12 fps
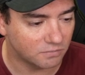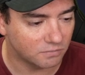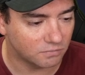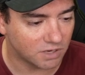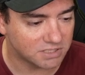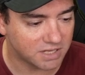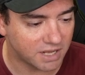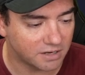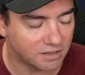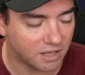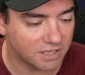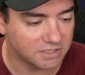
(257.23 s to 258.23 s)
Rust
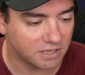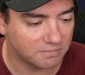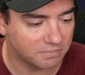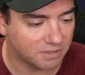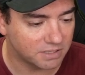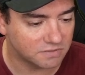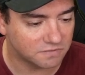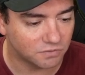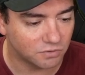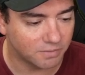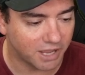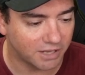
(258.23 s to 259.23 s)
Analyzer, please
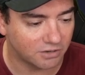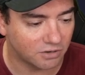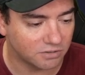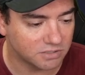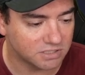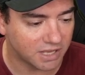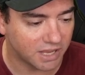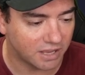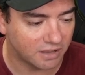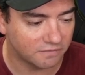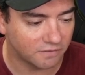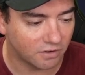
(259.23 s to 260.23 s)
format on
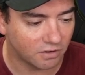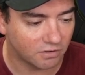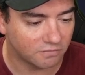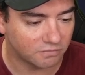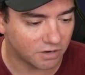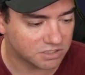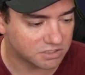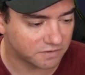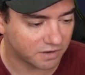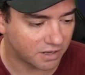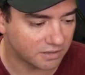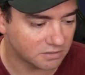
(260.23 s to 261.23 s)
save of Rust
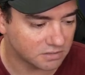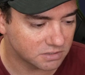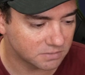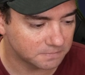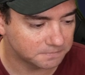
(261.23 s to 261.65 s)
files.